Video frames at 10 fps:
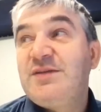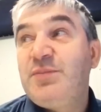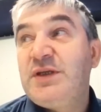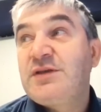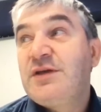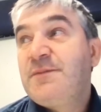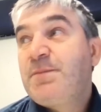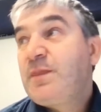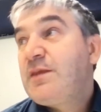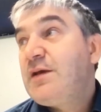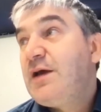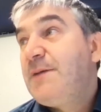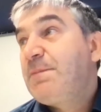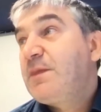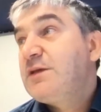is a bit
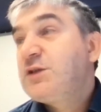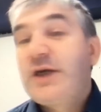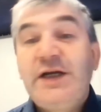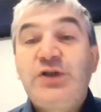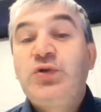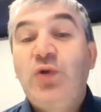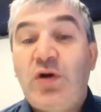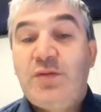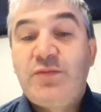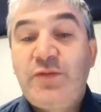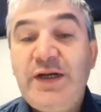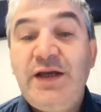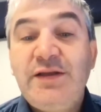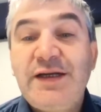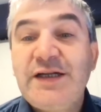strange term.
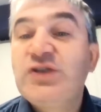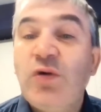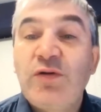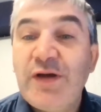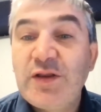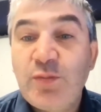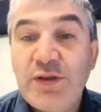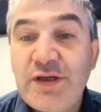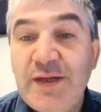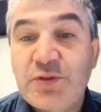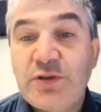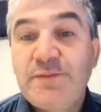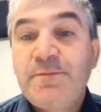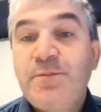Really, there is no quantum encryption.